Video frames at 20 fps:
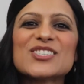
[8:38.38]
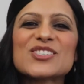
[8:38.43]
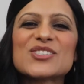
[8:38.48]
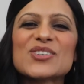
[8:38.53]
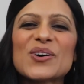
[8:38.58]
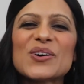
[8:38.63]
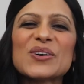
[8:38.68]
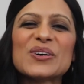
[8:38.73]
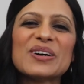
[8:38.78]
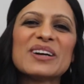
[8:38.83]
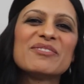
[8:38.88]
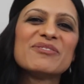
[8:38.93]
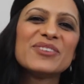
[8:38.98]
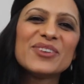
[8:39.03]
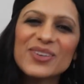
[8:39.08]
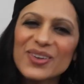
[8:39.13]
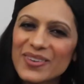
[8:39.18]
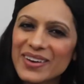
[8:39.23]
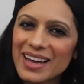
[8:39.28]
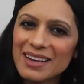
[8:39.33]
So if
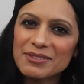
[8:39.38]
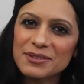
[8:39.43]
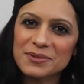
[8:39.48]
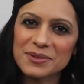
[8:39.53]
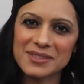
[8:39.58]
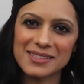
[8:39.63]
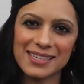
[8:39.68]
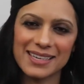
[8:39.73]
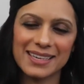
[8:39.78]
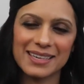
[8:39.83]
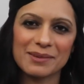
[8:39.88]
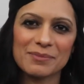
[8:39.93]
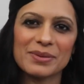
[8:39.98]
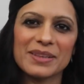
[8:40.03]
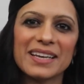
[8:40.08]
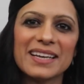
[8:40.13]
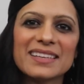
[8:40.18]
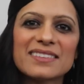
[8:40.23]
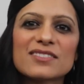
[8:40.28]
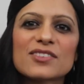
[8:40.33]
you don't have a routine in
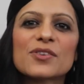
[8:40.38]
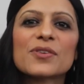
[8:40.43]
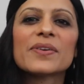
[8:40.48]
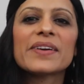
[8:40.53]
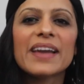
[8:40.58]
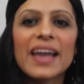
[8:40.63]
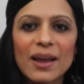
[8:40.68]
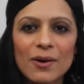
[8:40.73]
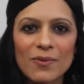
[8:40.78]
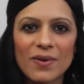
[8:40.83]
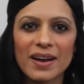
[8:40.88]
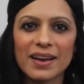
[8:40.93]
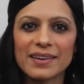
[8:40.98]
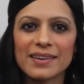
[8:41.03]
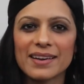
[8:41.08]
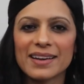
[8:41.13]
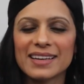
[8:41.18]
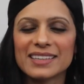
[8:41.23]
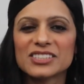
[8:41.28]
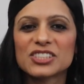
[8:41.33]
place, create one
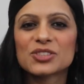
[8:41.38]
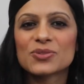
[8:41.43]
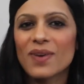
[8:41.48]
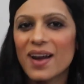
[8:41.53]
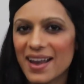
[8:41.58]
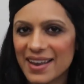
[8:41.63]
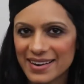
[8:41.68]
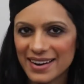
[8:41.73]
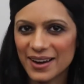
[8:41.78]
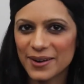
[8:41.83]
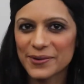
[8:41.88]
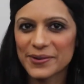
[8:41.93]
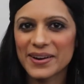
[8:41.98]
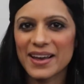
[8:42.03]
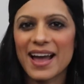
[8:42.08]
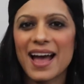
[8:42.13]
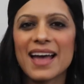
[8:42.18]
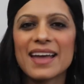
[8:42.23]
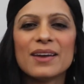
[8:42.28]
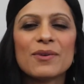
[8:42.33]
and try it out.
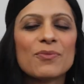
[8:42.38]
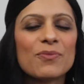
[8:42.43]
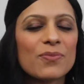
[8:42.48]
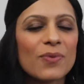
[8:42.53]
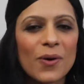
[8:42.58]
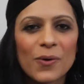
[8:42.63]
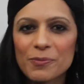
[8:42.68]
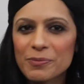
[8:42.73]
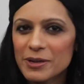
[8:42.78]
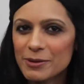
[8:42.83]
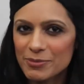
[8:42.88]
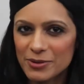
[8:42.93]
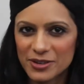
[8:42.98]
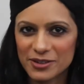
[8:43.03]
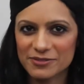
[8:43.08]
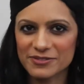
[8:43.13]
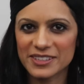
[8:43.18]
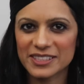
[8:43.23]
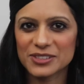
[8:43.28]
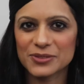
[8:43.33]
It won't be
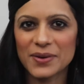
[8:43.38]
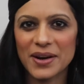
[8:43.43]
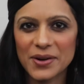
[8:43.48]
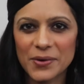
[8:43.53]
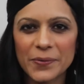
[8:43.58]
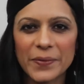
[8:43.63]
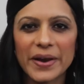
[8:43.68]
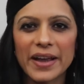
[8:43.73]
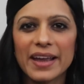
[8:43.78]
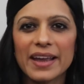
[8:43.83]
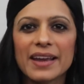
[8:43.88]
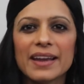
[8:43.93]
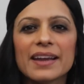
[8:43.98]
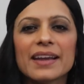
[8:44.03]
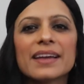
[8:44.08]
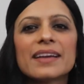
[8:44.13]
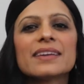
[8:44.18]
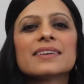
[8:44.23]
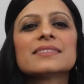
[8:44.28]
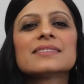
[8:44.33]
perfect right
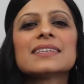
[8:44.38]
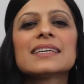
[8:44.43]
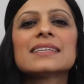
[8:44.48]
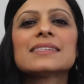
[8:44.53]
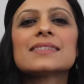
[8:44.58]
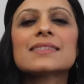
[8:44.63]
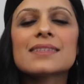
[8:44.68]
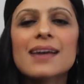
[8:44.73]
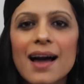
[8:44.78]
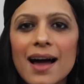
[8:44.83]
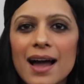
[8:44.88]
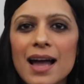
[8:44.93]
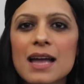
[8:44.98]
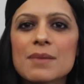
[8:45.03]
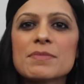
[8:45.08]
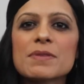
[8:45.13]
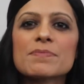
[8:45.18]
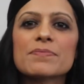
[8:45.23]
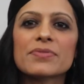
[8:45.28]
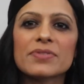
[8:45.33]
away. It'll take
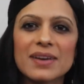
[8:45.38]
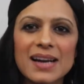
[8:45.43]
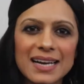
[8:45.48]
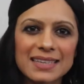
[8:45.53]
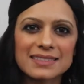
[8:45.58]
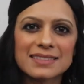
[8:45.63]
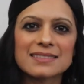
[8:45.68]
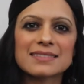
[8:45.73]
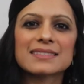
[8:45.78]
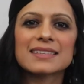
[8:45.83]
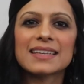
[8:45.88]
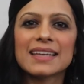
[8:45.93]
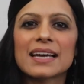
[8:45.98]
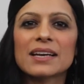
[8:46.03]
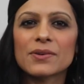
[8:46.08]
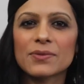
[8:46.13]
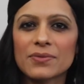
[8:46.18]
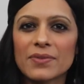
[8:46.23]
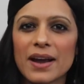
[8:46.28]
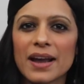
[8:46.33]
time and practice to
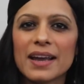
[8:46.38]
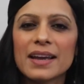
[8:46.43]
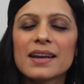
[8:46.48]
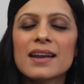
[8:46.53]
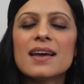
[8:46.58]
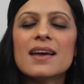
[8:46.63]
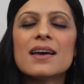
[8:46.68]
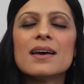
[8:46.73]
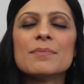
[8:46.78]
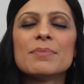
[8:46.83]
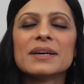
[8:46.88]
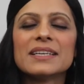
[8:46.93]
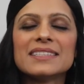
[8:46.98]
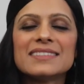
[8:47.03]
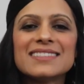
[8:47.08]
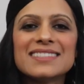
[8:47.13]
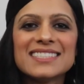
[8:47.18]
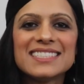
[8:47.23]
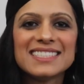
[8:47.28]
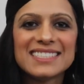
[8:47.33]
get it right, but
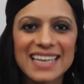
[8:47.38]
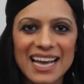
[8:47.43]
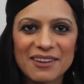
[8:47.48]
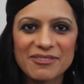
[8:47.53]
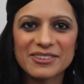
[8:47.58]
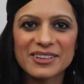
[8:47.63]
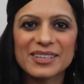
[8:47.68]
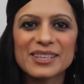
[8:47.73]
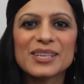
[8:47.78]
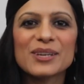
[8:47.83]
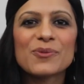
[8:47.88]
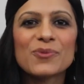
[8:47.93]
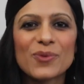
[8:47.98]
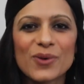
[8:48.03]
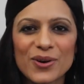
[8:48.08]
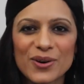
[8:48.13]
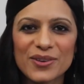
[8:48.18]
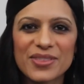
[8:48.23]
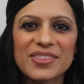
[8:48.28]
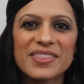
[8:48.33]
it's definitely
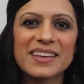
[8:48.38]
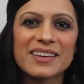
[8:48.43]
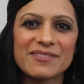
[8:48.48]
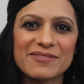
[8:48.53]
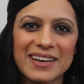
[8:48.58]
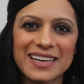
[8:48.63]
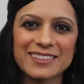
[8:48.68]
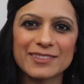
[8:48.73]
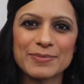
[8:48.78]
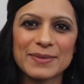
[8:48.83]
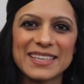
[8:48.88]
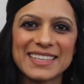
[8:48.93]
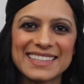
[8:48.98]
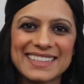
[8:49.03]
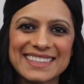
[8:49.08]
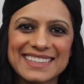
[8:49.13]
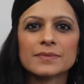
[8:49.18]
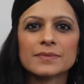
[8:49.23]
worth the investment.